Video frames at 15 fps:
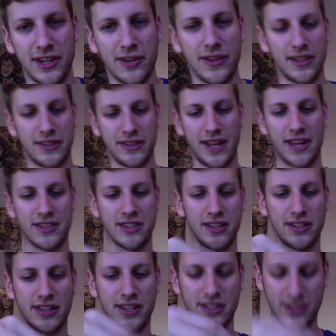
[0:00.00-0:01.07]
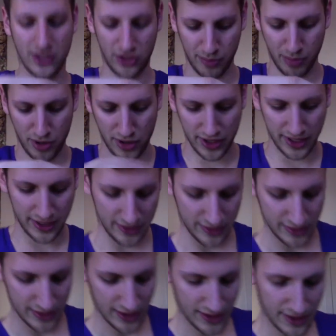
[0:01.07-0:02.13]
that has a nice clip on it, and
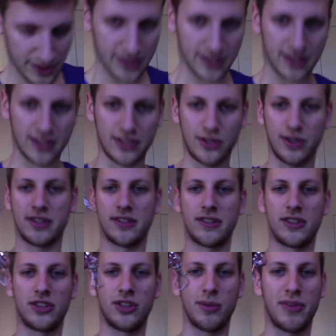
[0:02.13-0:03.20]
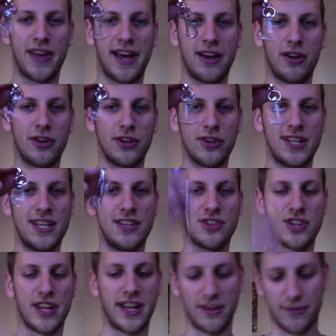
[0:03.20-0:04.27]
you can clip that on your
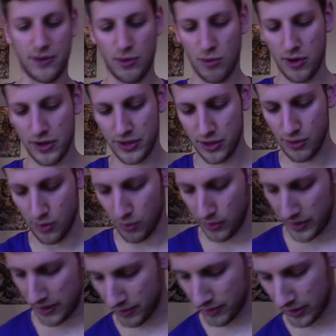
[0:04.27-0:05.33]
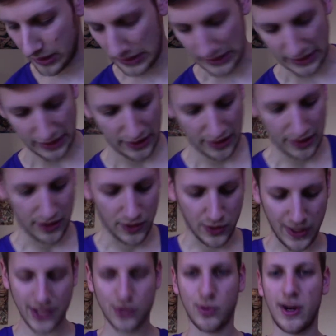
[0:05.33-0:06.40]
keychain if you want to or whatever. So
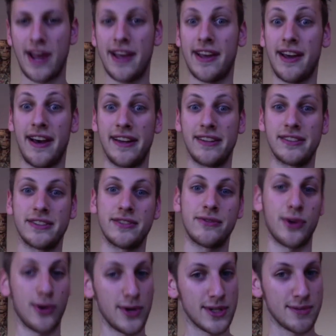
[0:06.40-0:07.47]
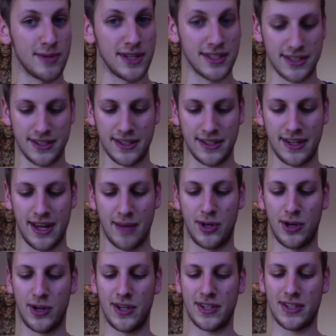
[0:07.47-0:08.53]
that's what I got for Christmas. I'm
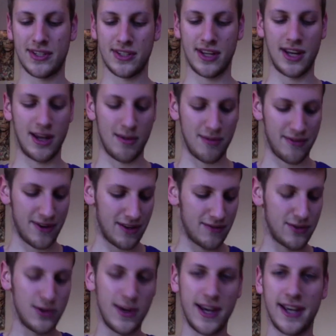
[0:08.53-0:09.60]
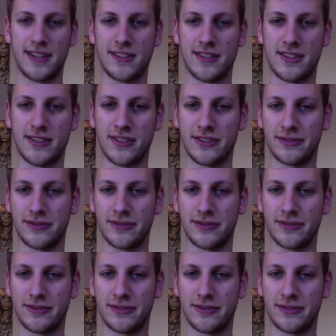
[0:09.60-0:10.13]
curious if any of you guys,